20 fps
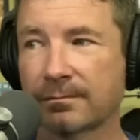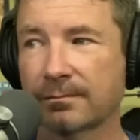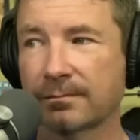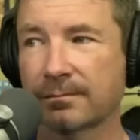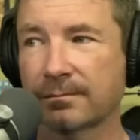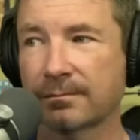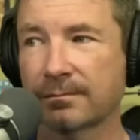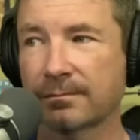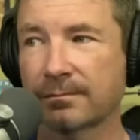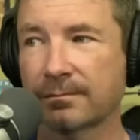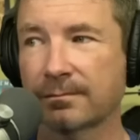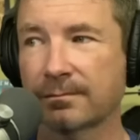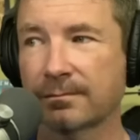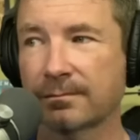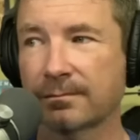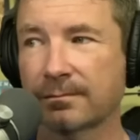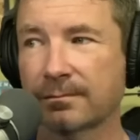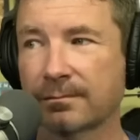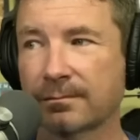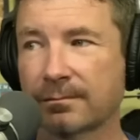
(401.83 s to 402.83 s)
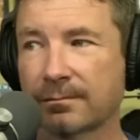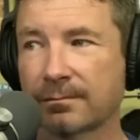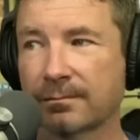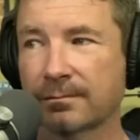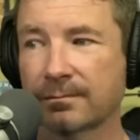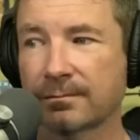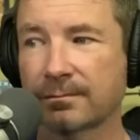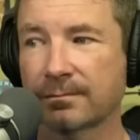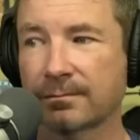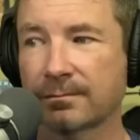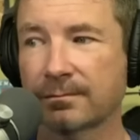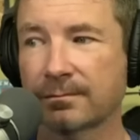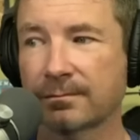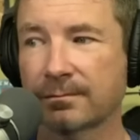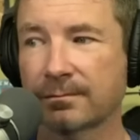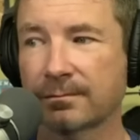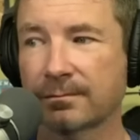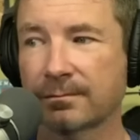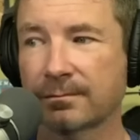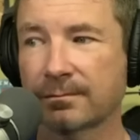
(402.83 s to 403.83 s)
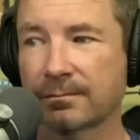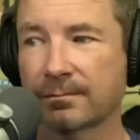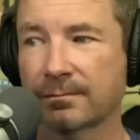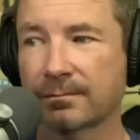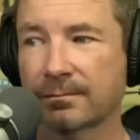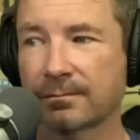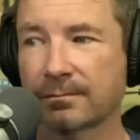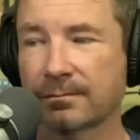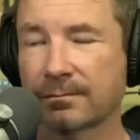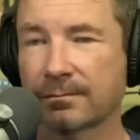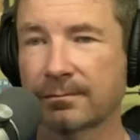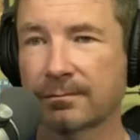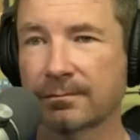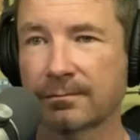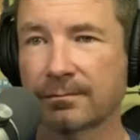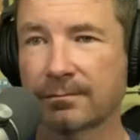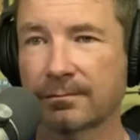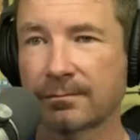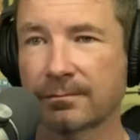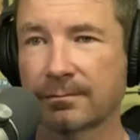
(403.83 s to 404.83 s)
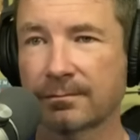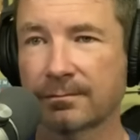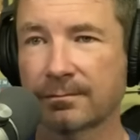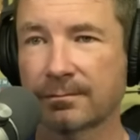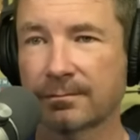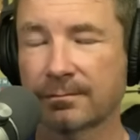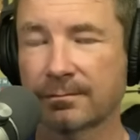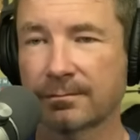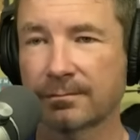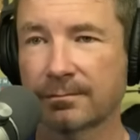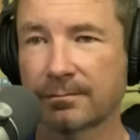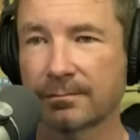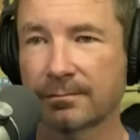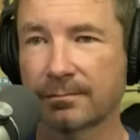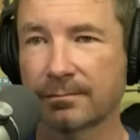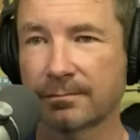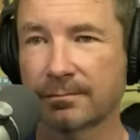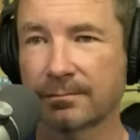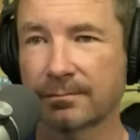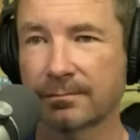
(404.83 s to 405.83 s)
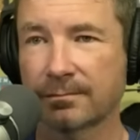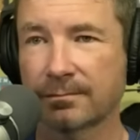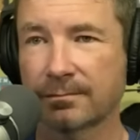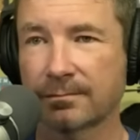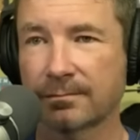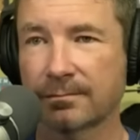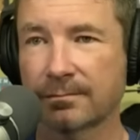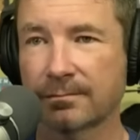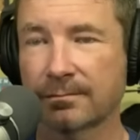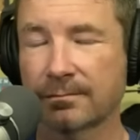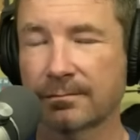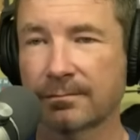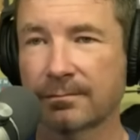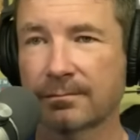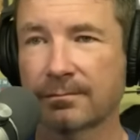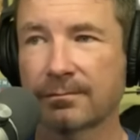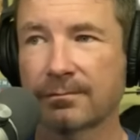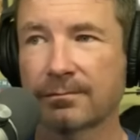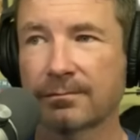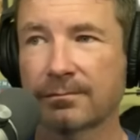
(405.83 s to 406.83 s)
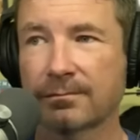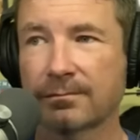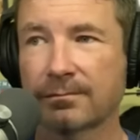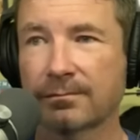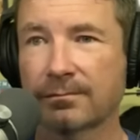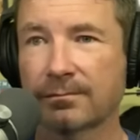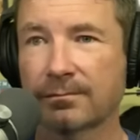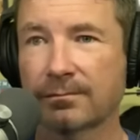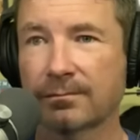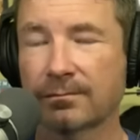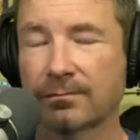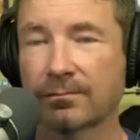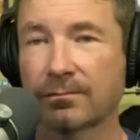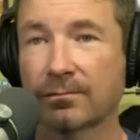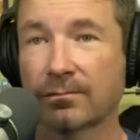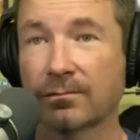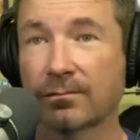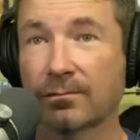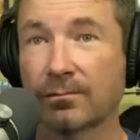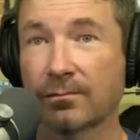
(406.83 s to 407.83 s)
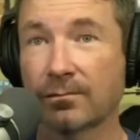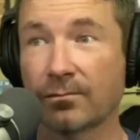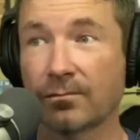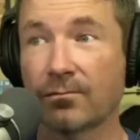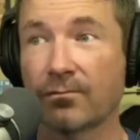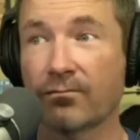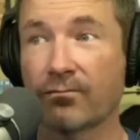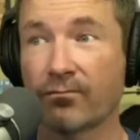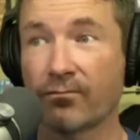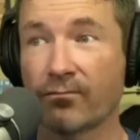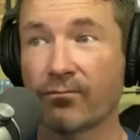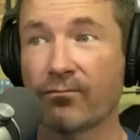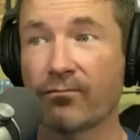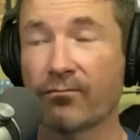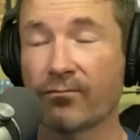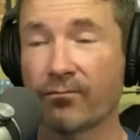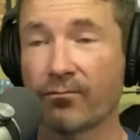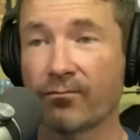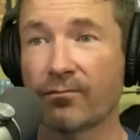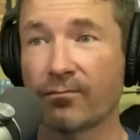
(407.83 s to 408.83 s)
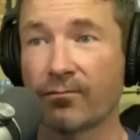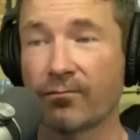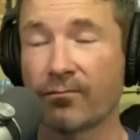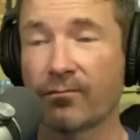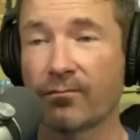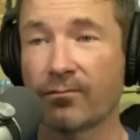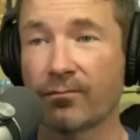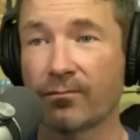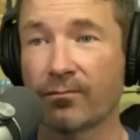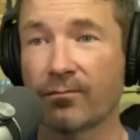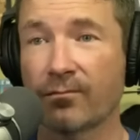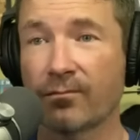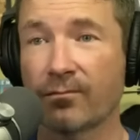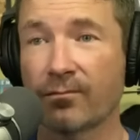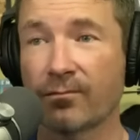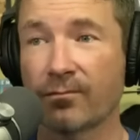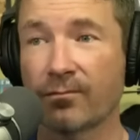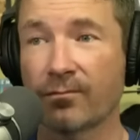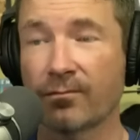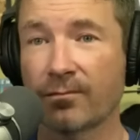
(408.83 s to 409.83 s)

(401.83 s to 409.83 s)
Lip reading: [no speech]